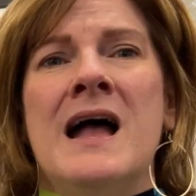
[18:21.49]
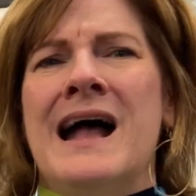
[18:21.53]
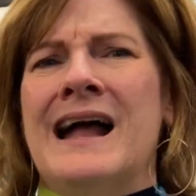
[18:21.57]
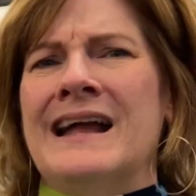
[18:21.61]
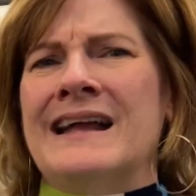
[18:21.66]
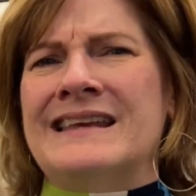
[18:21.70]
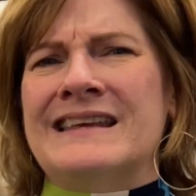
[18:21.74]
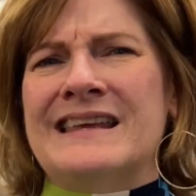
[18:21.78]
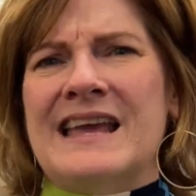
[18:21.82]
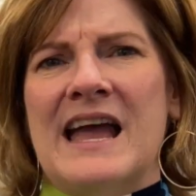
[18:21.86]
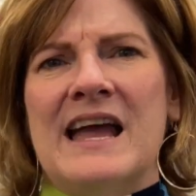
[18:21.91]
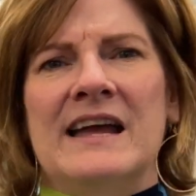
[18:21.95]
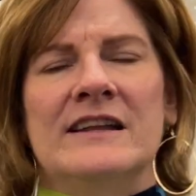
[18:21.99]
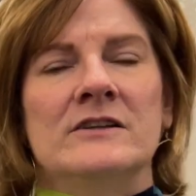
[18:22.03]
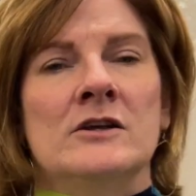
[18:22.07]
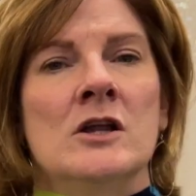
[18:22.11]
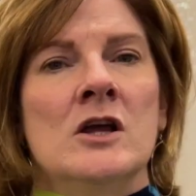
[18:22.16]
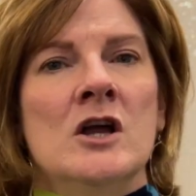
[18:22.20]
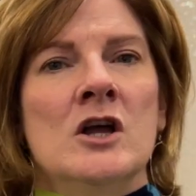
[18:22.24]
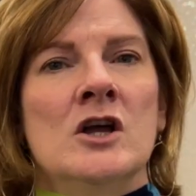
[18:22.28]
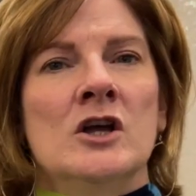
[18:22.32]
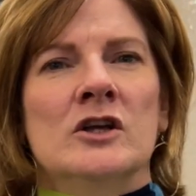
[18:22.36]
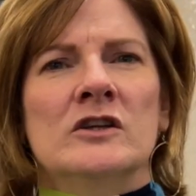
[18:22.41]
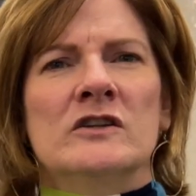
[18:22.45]
Again,
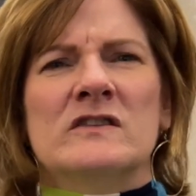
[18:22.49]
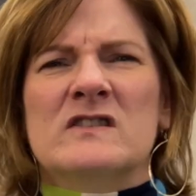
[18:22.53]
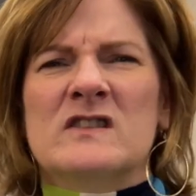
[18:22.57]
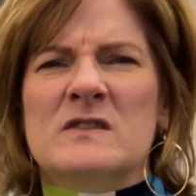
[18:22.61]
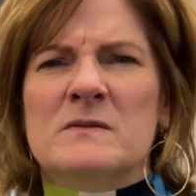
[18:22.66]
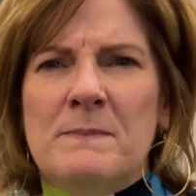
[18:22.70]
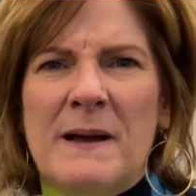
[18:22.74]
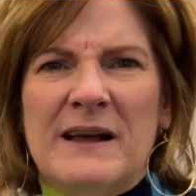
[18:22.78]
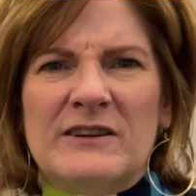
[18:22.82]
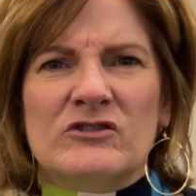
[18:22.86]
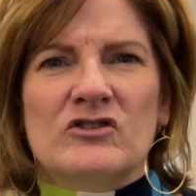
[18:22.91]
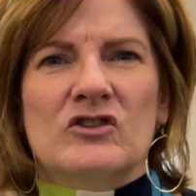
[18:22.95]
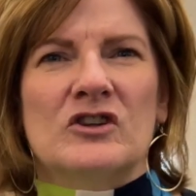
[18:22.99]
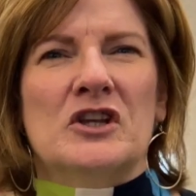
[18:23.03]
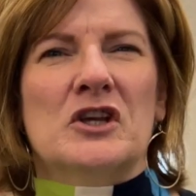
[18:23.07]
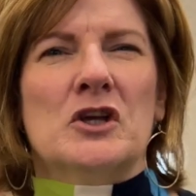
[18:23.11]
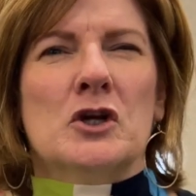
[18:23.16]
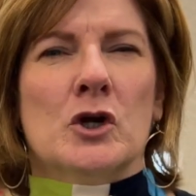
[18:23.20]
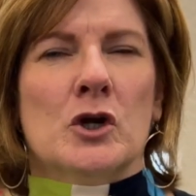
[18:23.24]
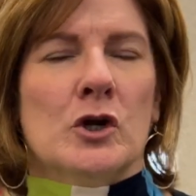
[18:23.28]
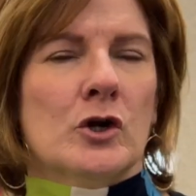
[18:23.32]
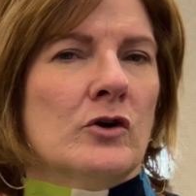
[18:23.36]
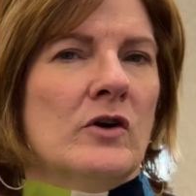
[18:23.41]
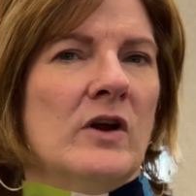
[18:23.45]
specially
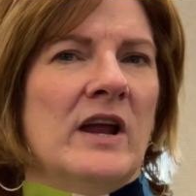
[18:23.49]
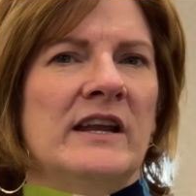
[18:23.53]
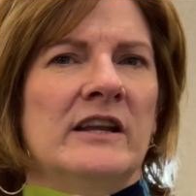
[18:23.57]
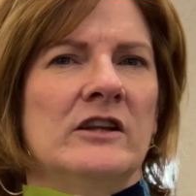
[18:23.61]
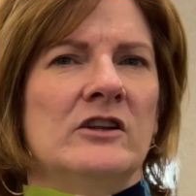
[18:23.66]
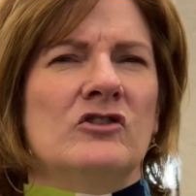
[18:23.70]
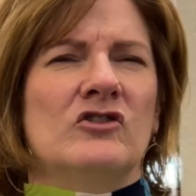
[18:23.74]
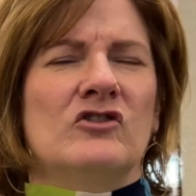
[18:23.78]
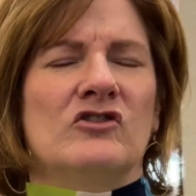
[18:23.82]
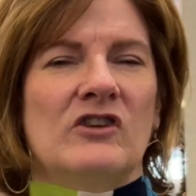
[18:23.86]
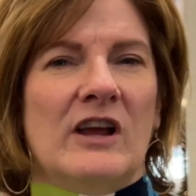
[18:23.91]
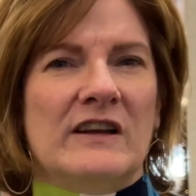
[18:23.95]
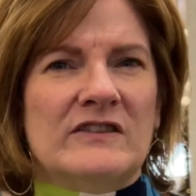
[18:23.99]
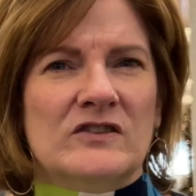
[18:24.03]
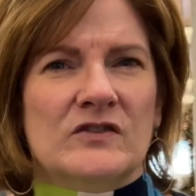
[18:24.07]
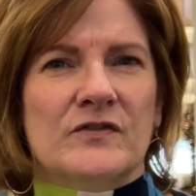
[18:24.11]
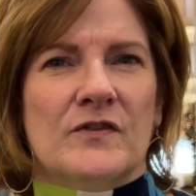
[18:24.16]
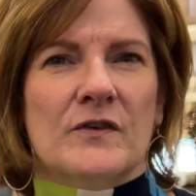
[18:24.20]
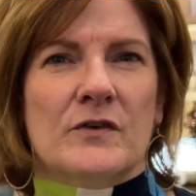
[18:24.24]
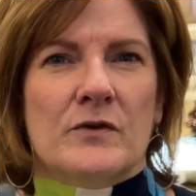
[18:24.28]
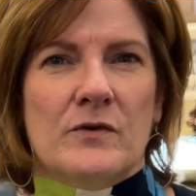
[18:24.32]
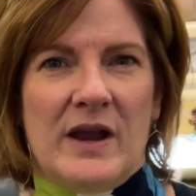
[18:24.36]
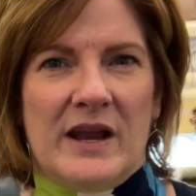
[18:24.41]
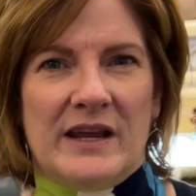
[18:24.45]
curated just
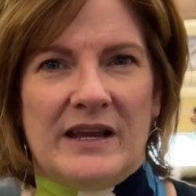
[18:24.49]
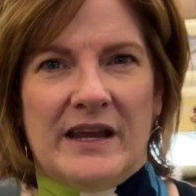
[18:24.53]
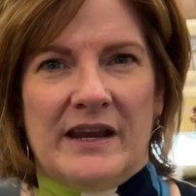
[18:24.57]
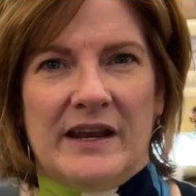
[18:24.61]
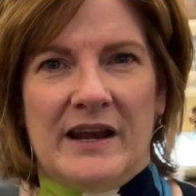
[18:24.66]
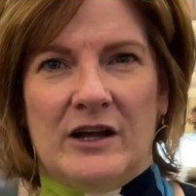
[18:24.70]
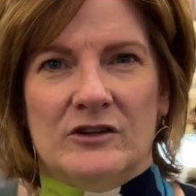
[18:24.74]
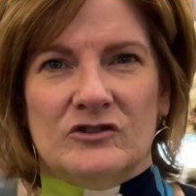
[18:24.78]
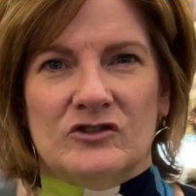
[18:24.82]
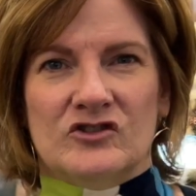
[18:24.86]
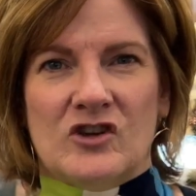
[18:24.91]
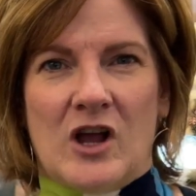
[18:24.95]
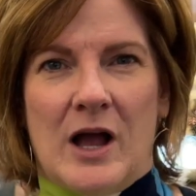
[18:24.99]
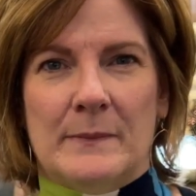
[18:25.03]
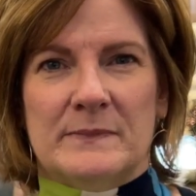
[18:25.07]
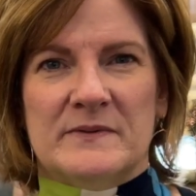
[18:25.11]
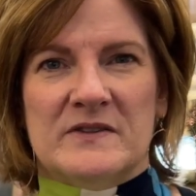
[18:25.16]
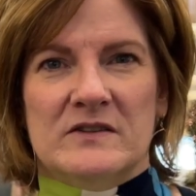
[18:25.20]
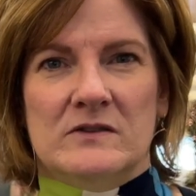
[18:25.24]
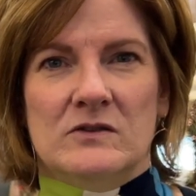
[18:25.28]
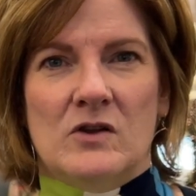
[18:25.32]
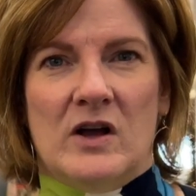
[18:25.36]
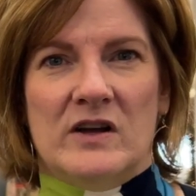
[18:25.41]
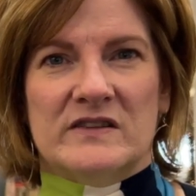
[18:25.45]
for Grand Canal shops
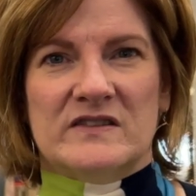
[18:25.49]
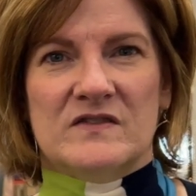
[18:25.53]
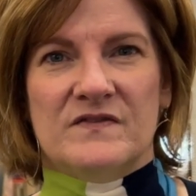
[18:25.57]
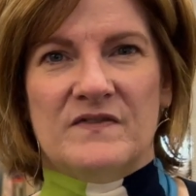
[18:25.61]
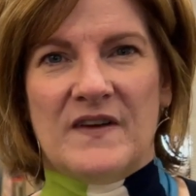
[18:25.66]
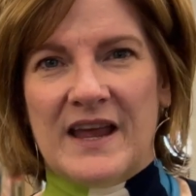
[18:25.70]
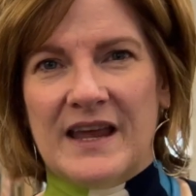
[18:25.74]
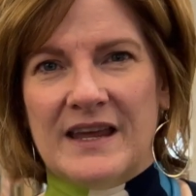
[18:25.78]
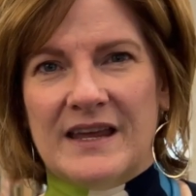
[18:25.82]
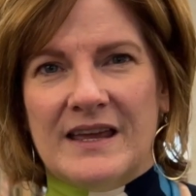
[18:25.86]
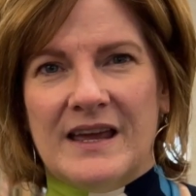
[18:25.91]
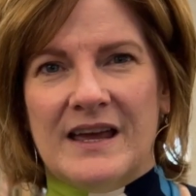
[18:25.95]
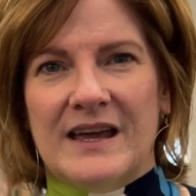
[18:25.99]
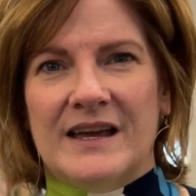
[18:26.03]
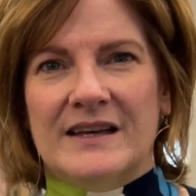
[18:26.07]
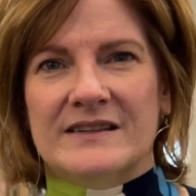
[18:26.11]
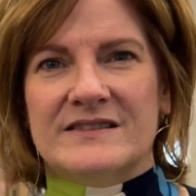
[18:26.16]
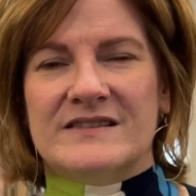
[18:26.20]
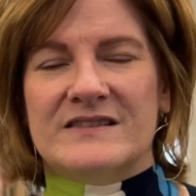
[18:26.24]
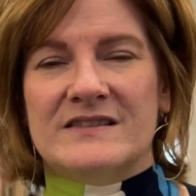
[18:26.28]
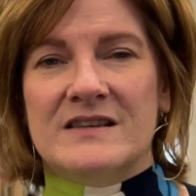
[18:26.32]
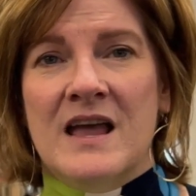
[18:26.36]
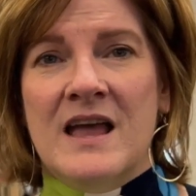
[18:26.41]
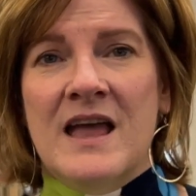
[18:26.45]
in Las
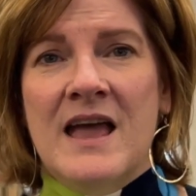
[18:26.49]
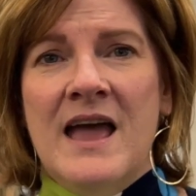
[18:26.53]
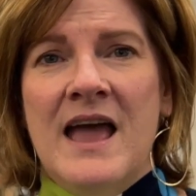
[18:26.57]
Vegas.